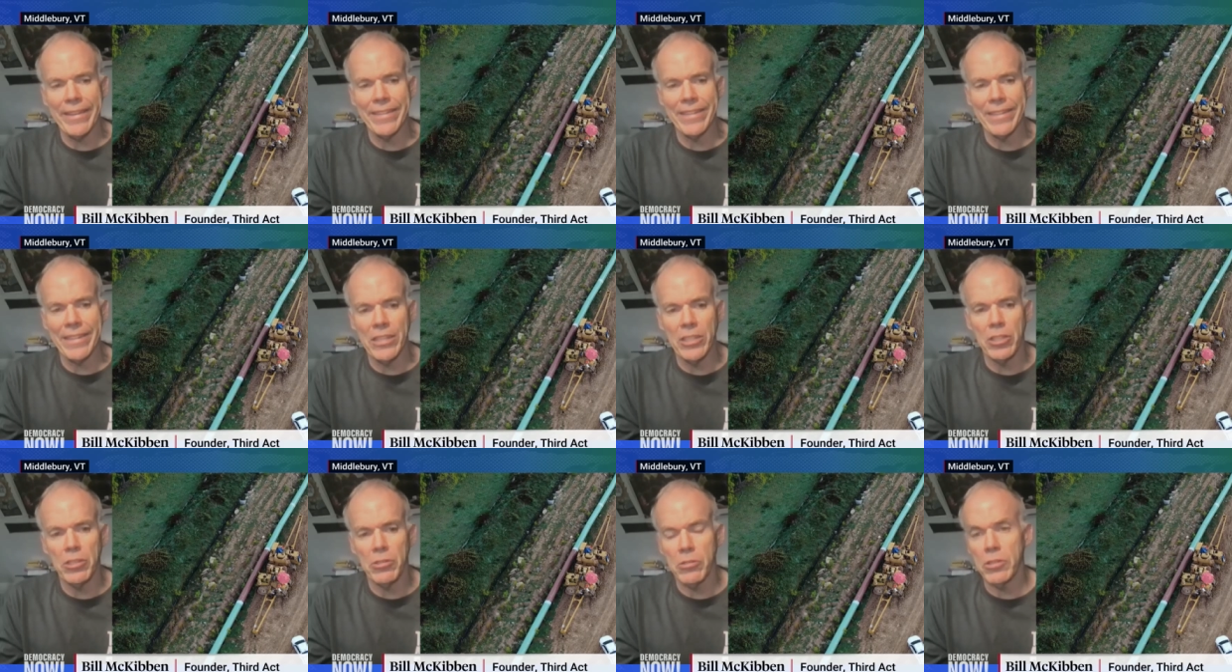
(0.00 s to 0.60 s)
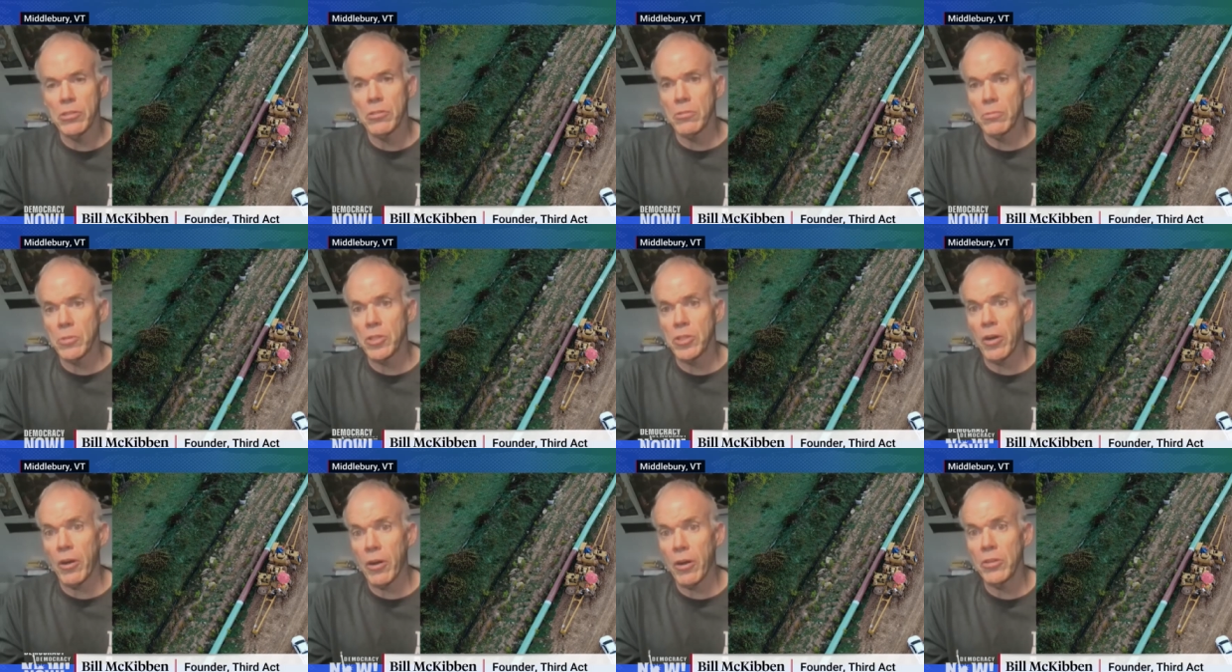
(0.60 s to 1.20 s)
it an issue that it
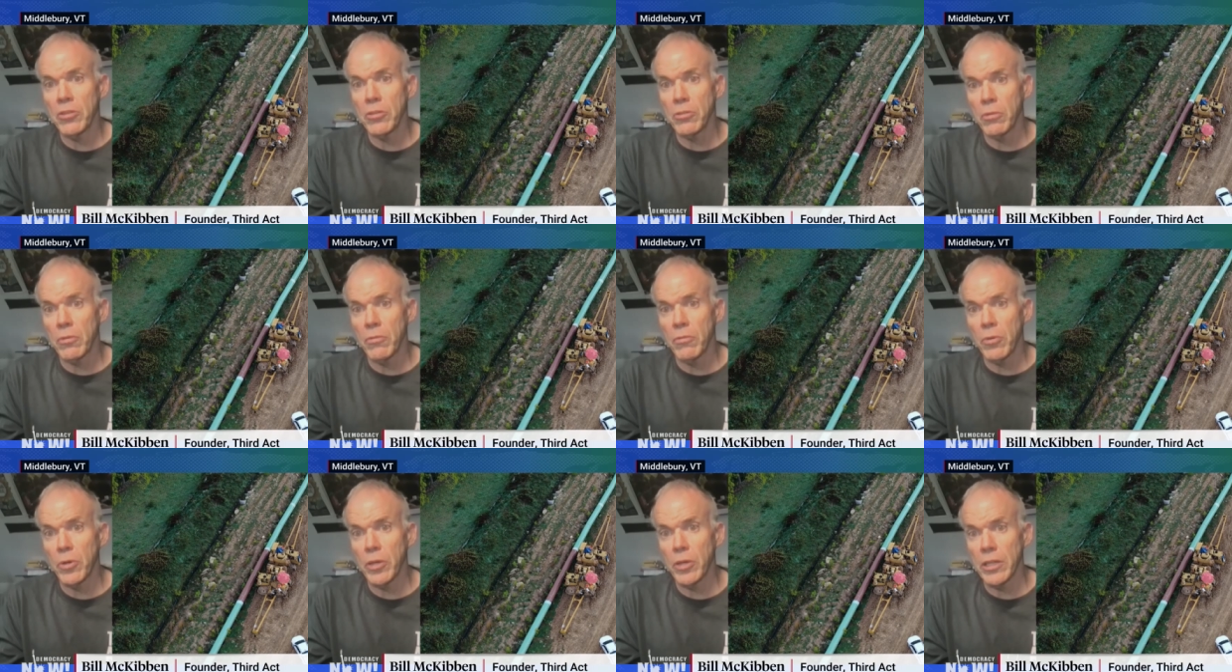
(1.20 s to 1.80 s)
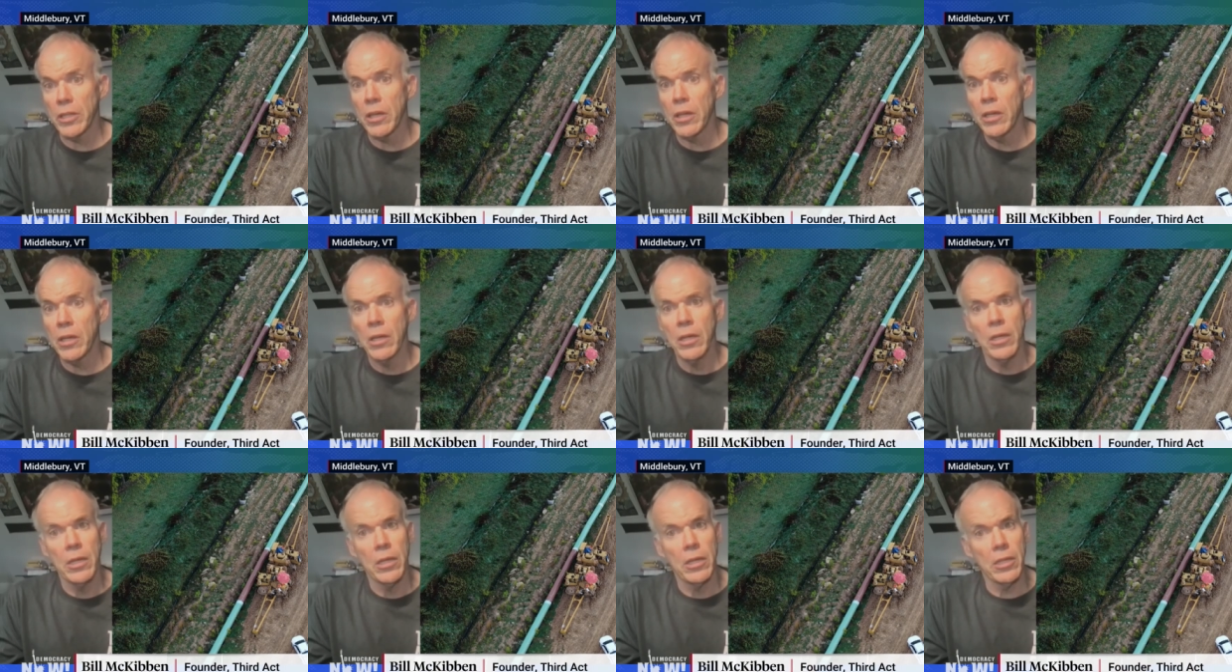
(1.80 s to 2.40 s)
was hard to avoid.
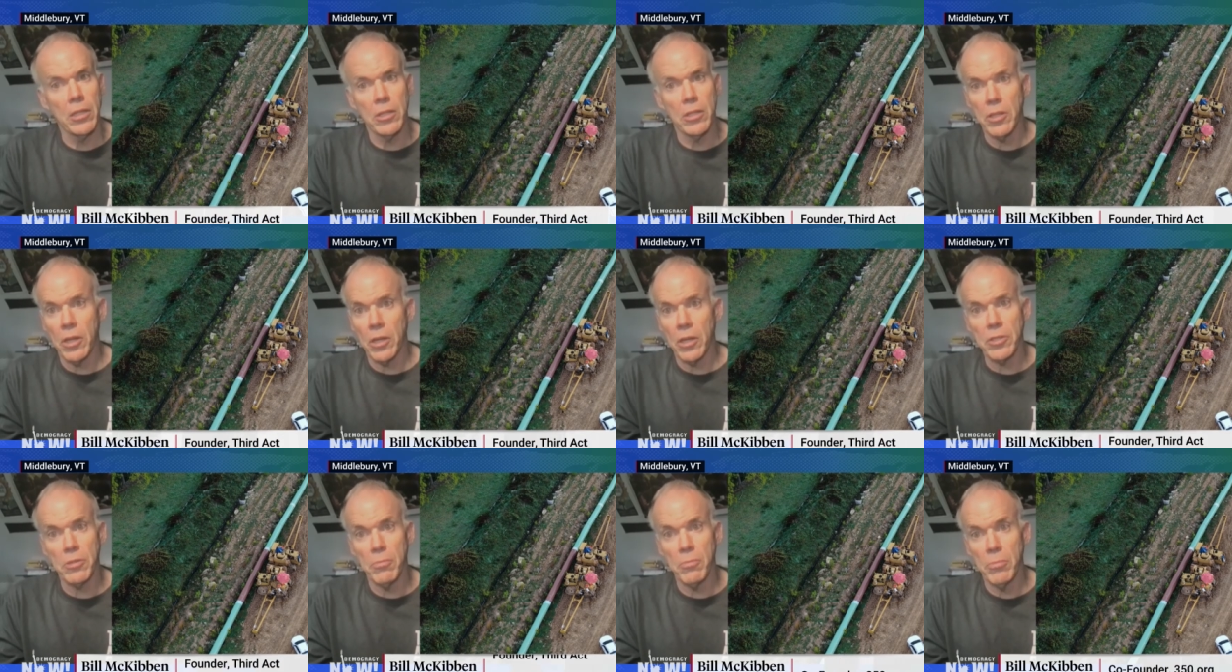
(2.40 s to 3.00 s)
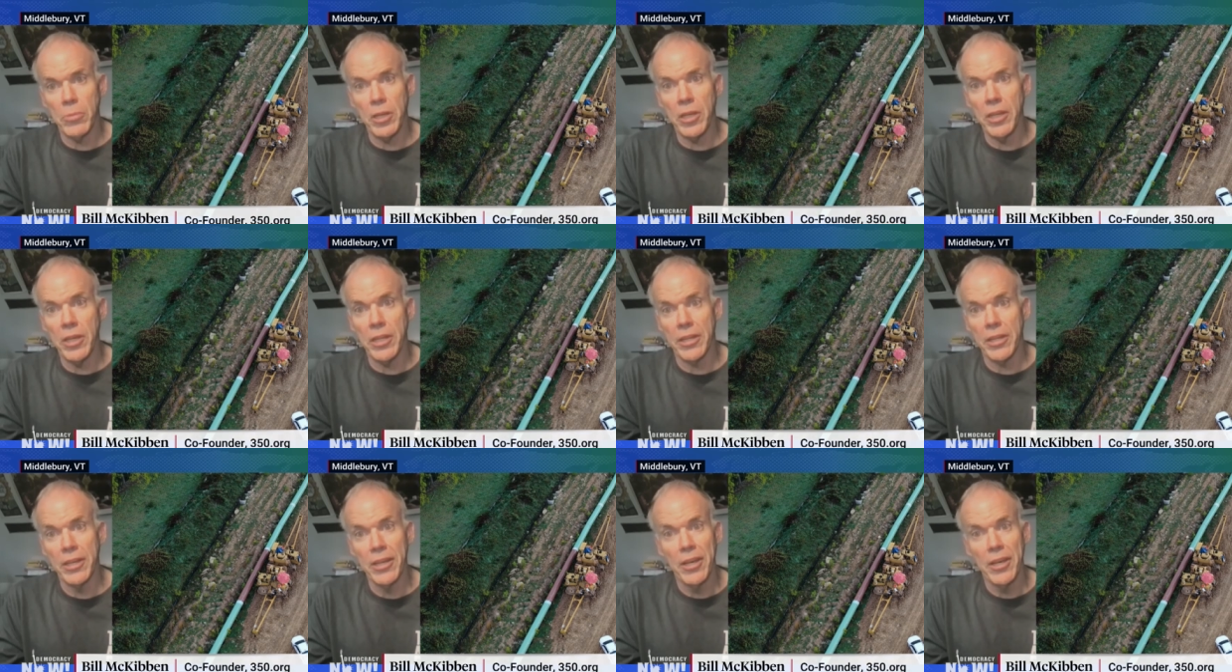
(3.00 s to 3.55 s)
It doesn't mean,